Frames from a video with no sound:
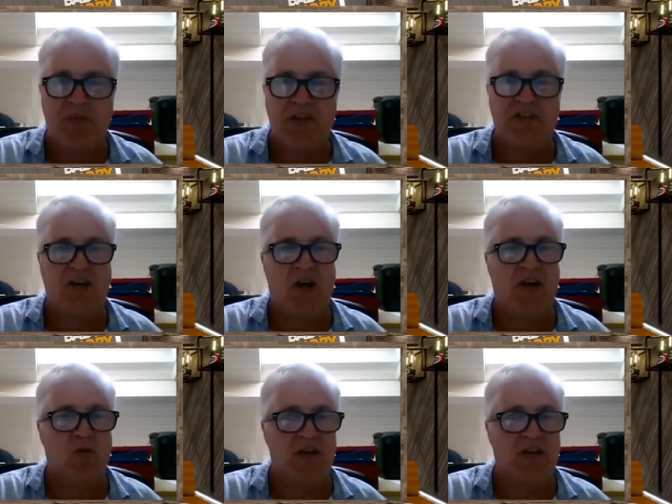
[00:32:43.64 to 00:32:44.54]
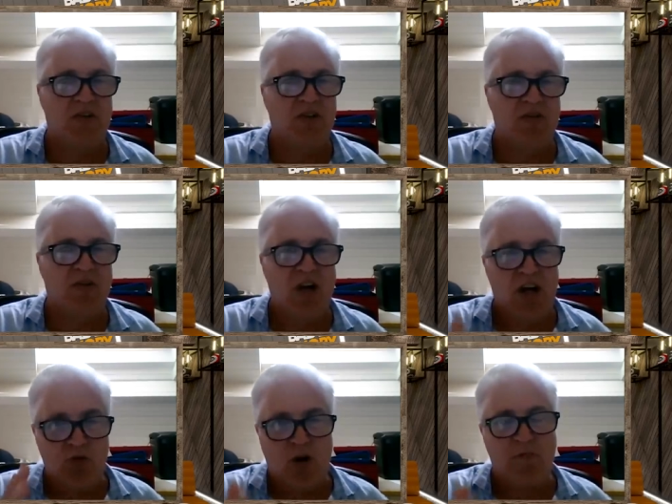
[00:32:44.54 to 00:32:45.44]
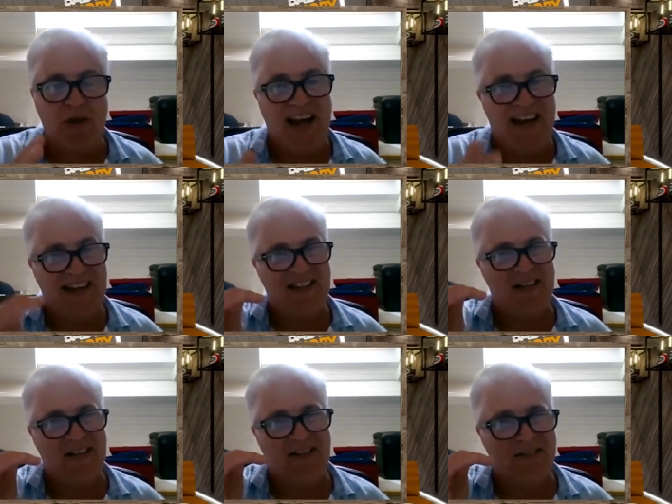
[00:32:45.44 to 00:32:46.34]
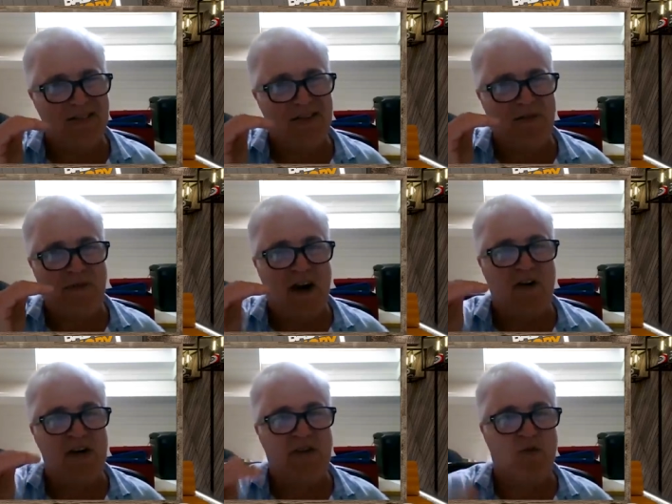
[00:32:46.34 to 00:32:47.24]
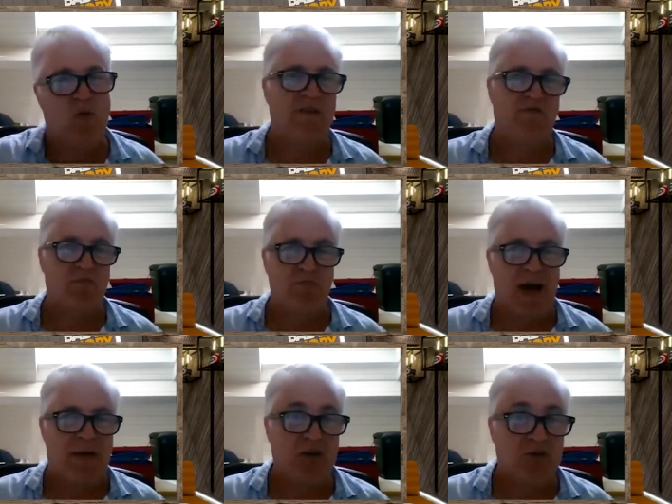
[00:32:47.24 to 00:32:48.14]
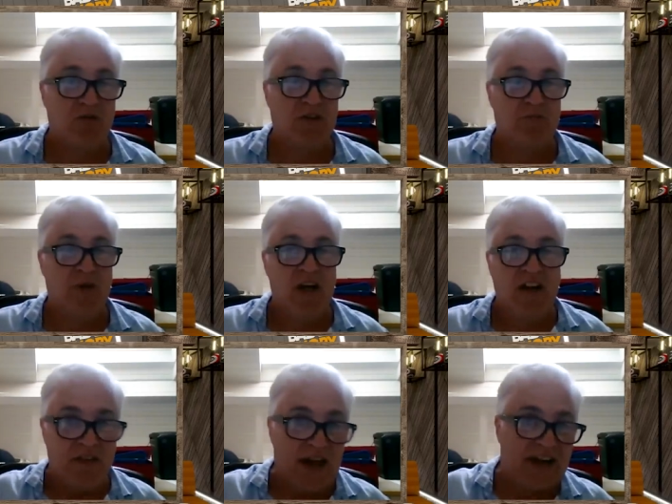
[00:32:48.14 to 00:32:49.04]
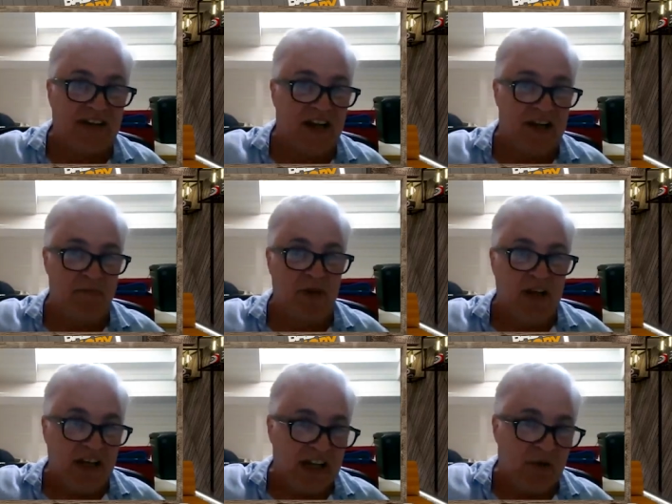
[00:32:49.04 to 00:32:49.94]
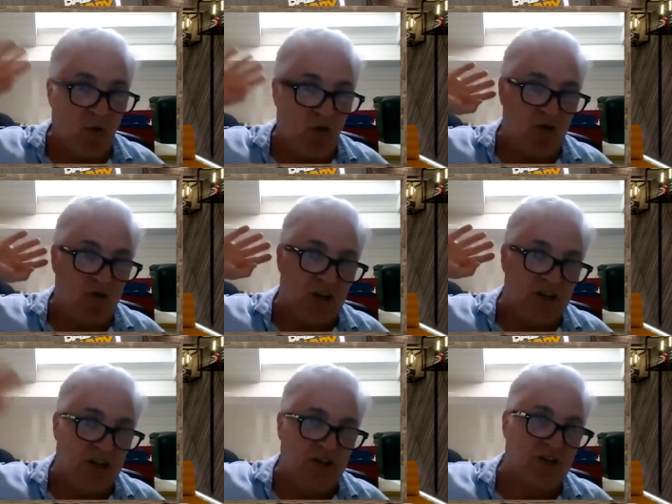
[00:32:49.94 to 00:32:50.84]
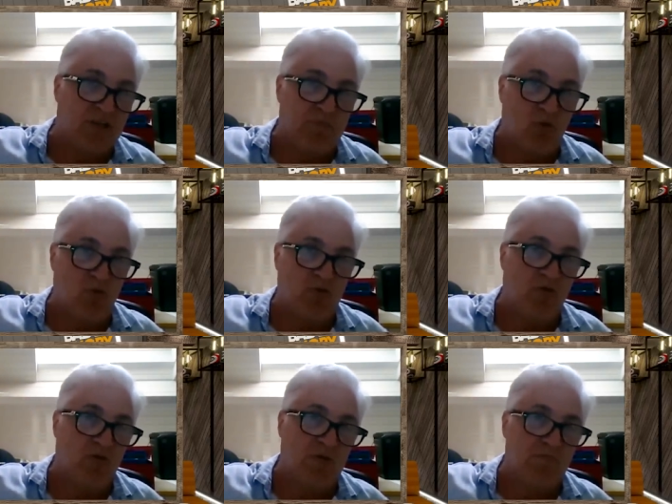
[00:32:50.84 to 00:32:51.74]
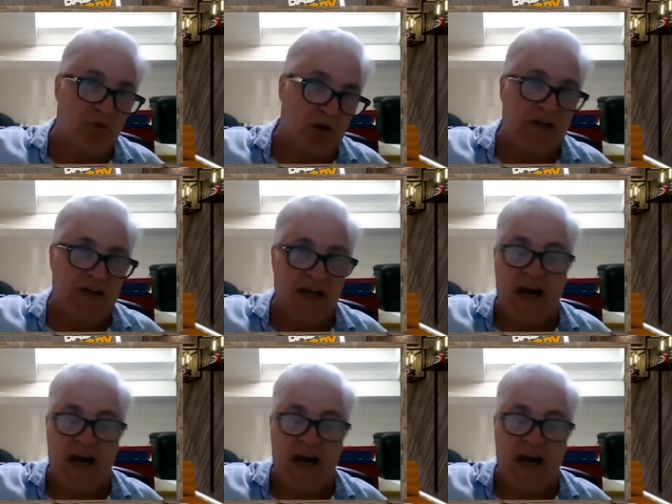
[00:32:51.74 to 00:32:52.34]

pieces go out the window, and you think rugby isn't far enough away from amateurism. That game, it was another sport completely,